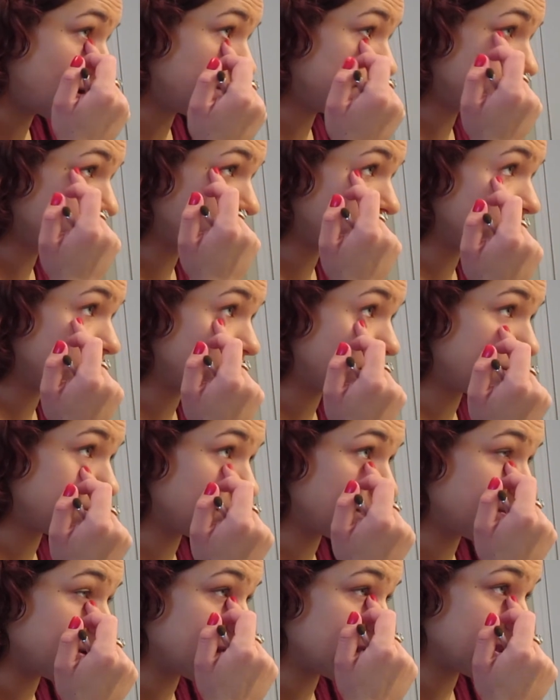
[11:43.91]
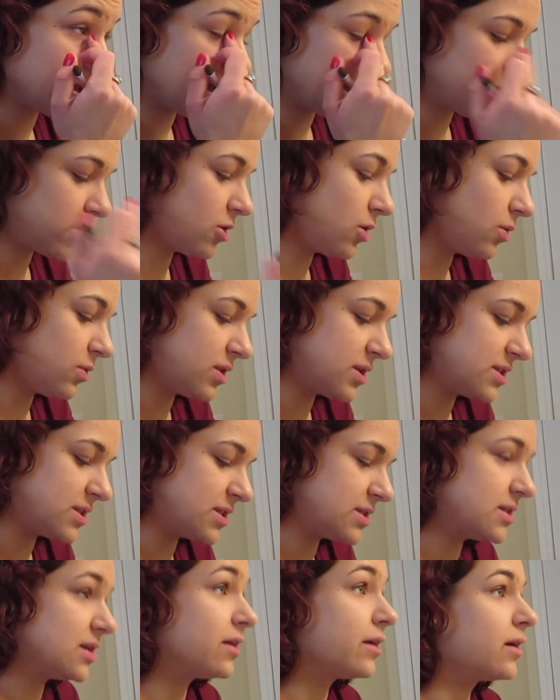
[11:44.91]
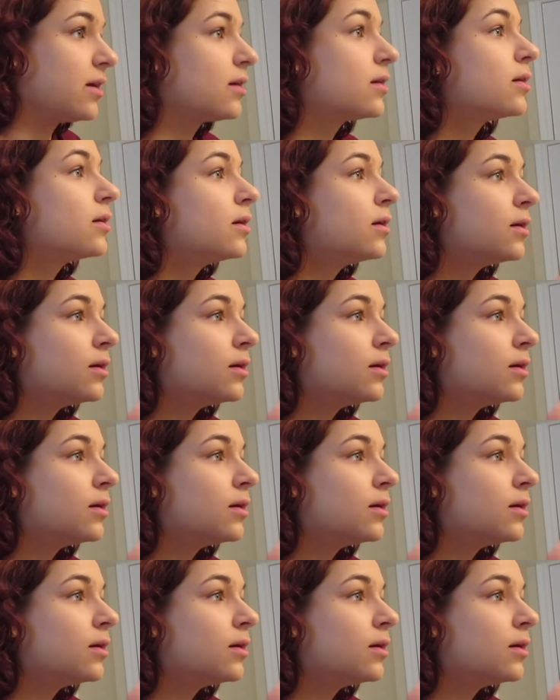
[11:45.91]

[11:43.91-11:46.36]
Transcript: brighten it up a bit. Like I know this isn't like